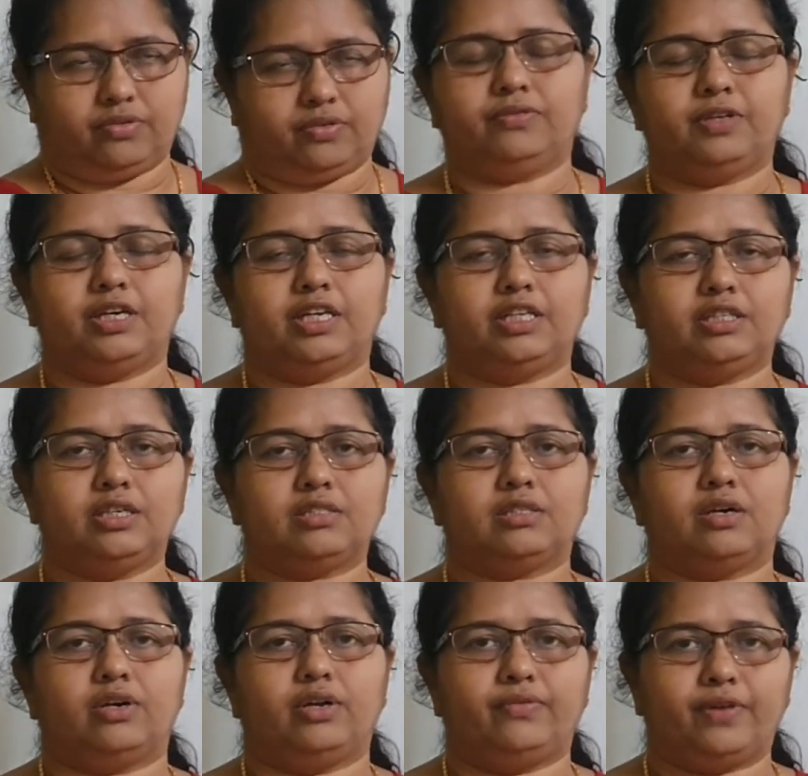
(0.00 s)
If the integers
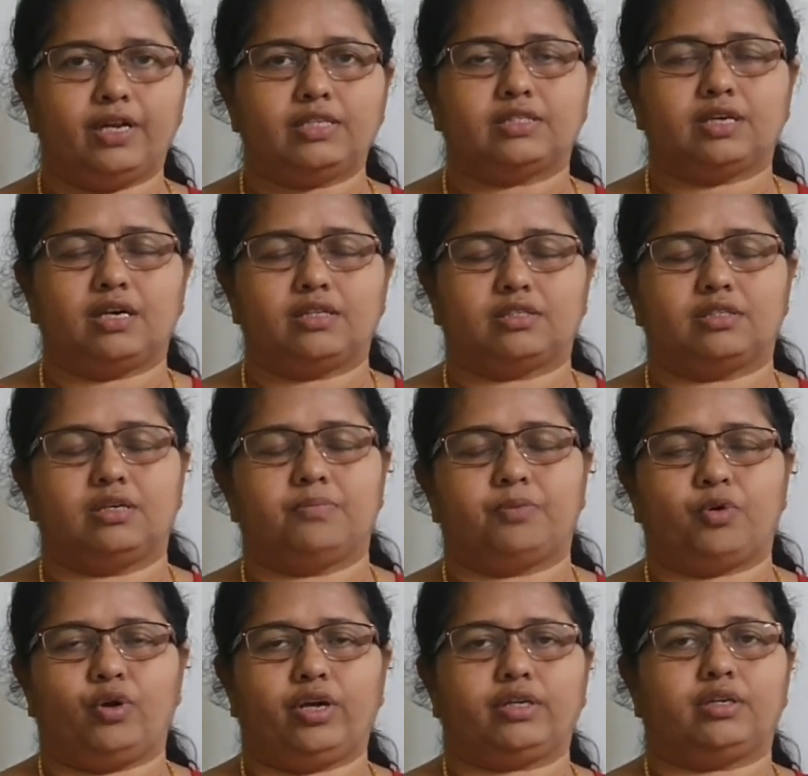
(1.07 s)
are different signs, the
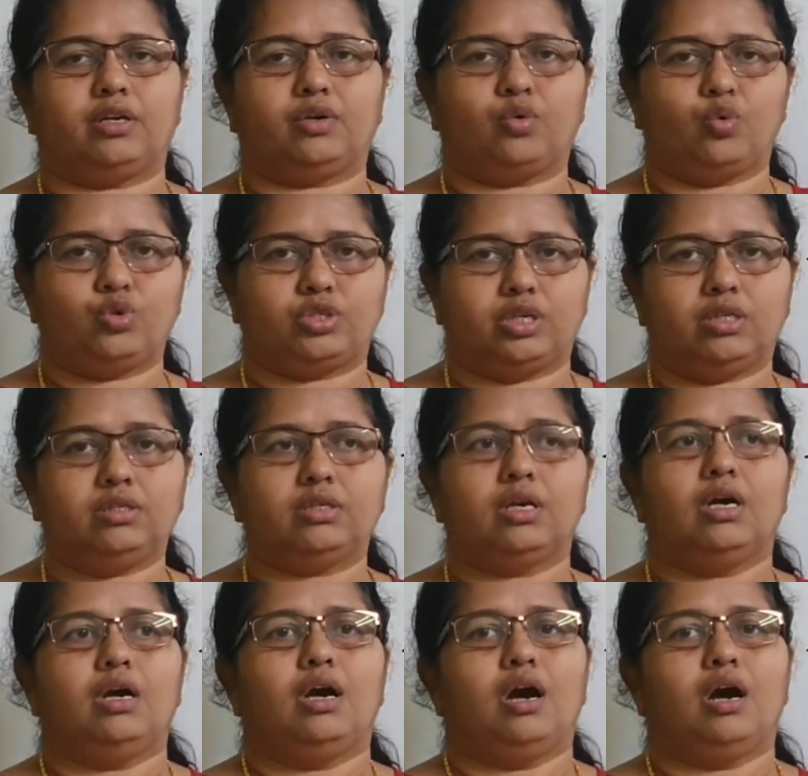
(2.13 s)
product and quotient